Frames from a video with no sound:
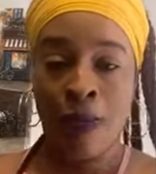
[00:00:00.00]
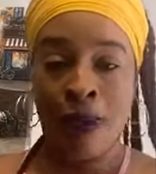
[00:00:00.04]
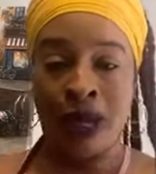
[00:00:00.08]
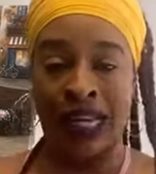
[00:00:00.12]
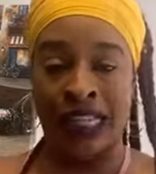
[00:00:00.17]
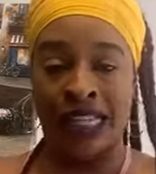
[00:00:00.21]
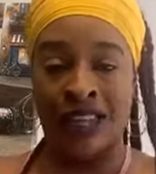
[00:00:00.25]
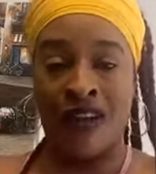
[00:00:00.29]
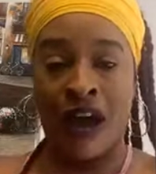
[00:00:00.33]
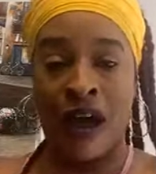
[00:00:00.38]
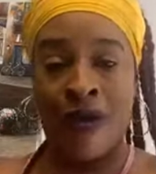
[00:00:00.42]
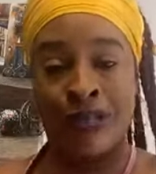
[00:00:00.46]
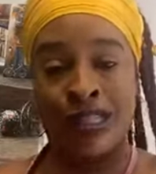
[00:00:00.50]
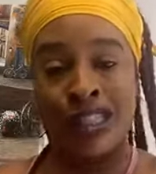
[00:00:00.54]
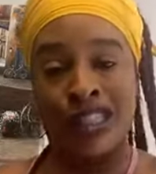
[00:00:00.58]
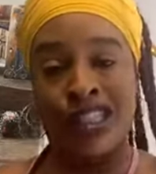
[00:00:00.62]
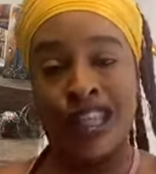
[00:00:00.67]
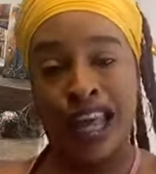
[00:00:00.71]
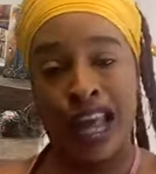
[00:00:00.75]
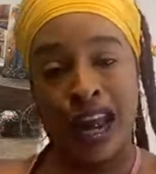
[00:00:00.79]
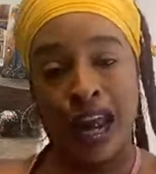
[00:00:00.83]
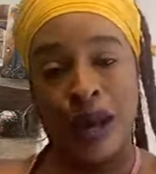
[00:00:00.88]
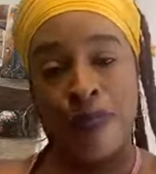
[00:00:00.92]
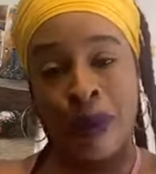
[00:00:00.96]
Because if I
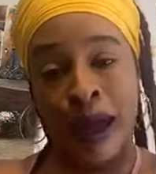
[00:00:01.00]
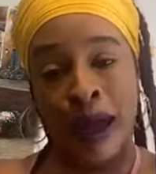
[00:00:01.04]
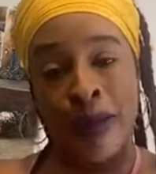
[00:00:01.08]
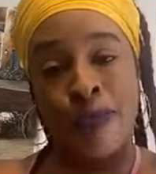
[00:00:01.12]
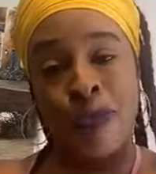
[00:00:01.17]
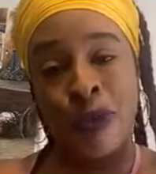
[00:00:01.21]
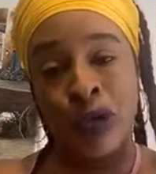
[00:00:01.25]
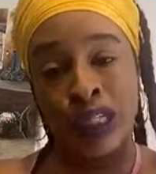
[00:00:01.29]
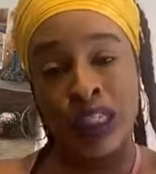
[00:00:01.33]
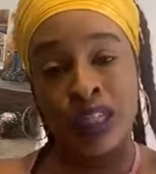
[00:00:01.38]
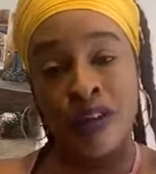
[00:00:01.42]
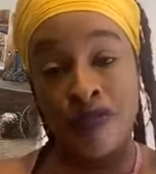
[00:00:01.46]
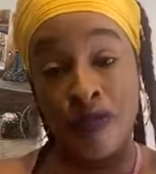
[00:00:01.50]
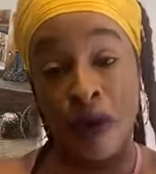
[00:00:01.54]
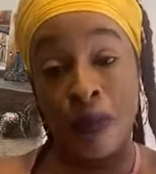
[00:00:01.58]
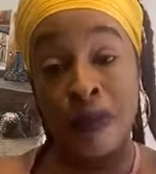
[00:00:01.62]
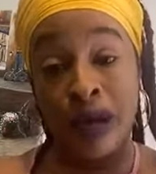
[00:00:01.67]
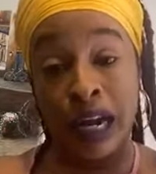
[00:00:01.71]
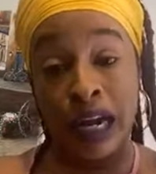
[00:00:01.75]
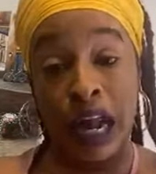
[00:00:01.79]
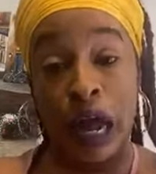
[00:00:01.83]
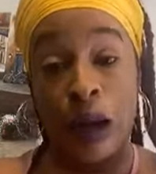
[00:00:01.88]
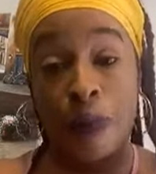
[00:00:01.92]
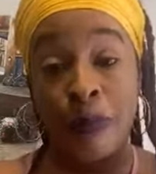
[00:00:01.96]
was selling my pussy
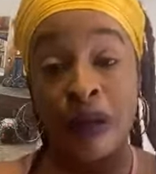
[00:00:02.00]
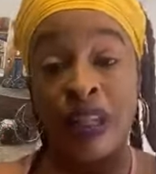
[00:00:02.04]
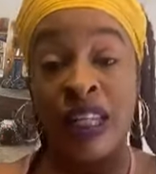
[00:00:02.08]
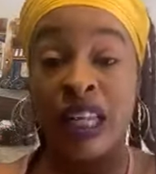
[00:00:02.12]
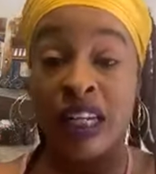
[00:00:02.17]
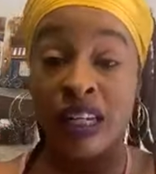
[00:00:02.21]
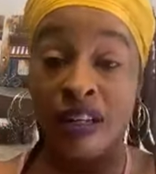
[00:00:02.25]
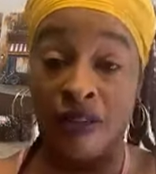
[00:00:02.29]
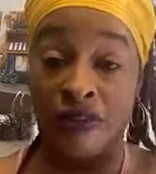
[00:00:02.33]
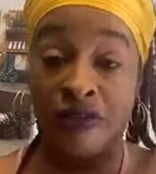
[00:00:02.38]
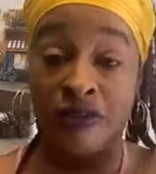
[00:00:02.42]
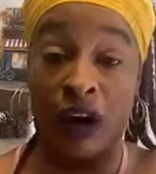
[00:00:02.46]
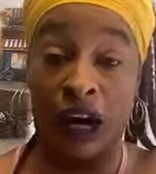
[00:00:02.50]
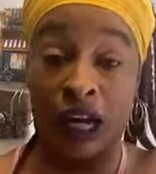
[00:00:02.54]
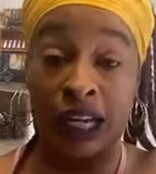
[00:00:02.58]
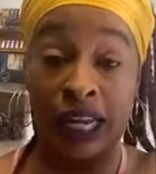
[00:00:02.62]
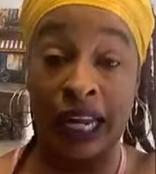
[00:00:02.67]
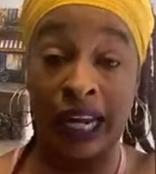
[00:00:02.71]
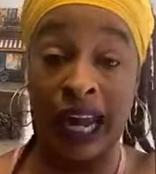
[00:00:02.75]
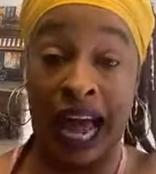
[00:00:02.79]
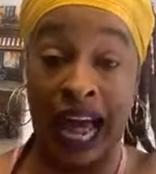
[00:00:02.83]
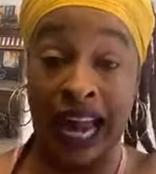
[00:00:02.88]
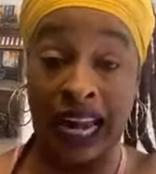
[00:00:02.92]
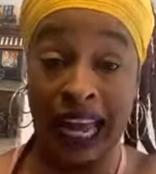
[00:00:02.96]
from Columbus hit the
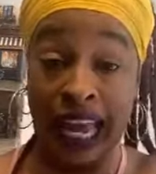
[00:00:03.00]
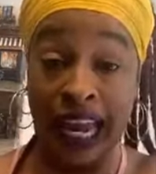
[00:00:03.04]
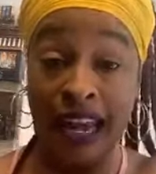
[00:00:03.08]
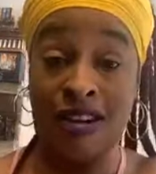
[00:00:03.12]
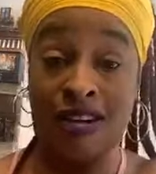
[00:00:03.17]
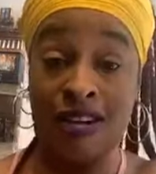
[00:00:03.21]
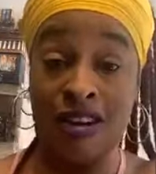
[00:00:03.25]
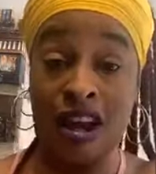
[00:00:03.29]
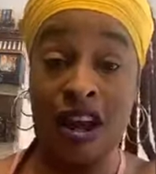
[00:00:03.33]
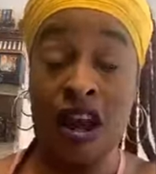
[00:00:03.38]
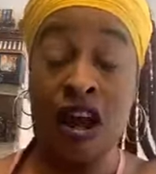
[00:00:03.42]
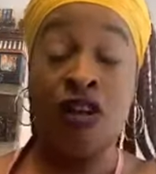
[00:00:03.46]
fucking island